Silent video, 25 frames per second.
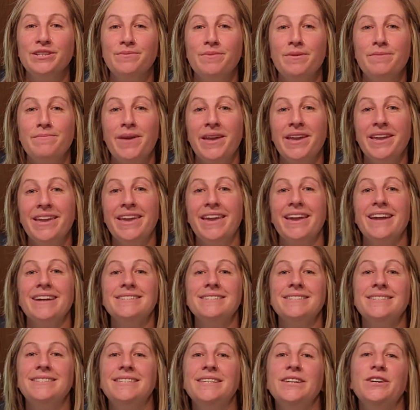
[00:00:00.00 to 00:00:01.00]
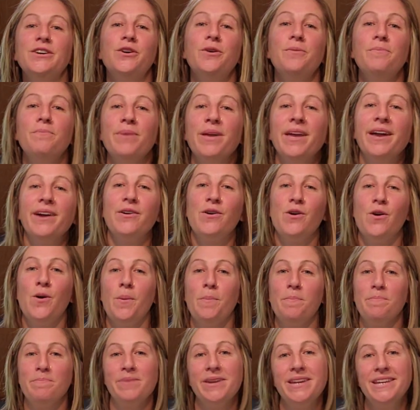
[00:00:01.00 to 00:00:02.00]
to be making dill
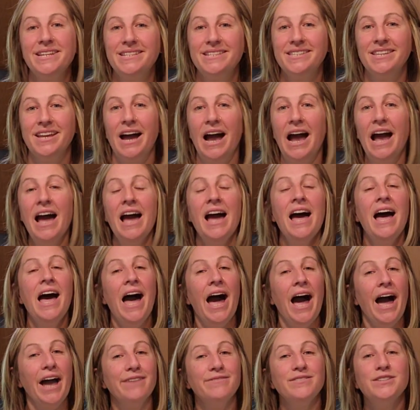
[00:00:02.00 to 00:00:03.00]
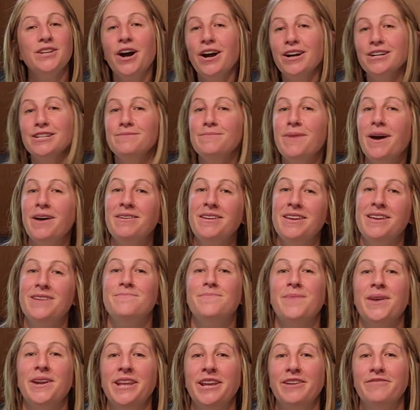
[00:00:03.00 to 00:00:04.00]
pickle pizza. I've talked about it in
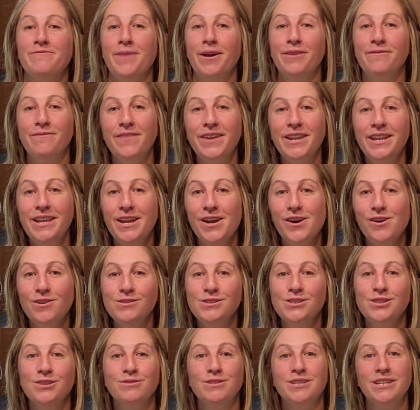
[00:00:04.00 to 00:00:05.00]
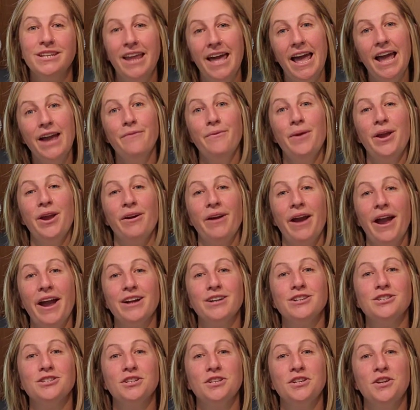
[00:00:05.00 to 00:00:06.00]
many of my videos, so today we are
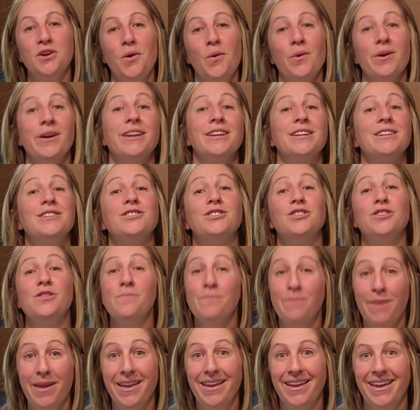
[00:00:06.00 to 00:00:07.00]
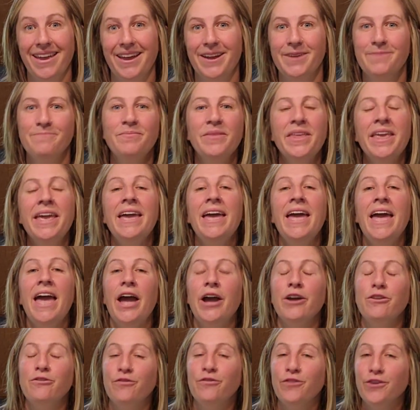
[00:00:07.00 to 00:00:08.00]
actually going to make it.
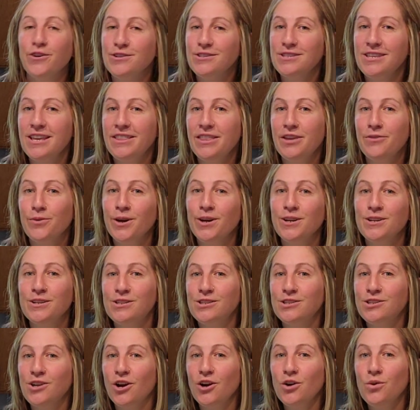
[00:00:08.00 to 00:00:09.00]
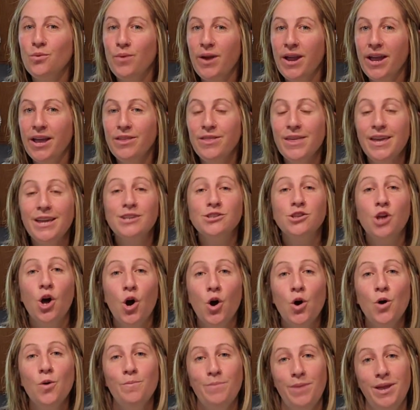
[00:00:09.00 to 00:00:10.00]
And first thing that we're going to start with is
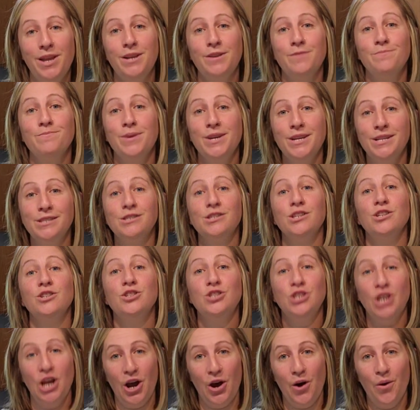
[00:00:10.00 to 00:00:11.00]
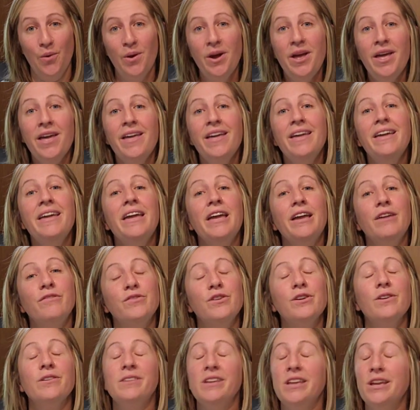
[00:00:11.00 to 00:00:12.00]
homemade pizza dough. If
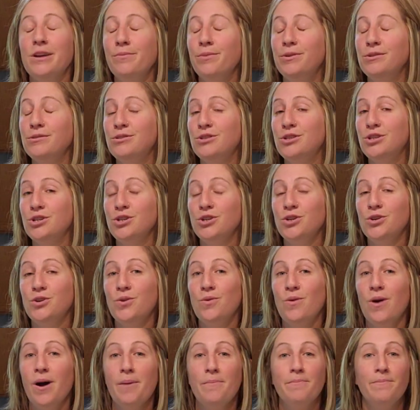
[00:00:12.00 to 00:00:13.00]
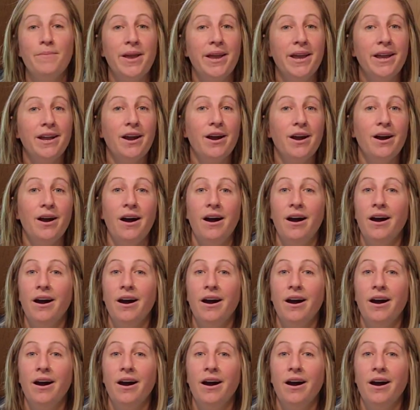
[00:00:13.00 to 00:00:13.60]
you're unable to make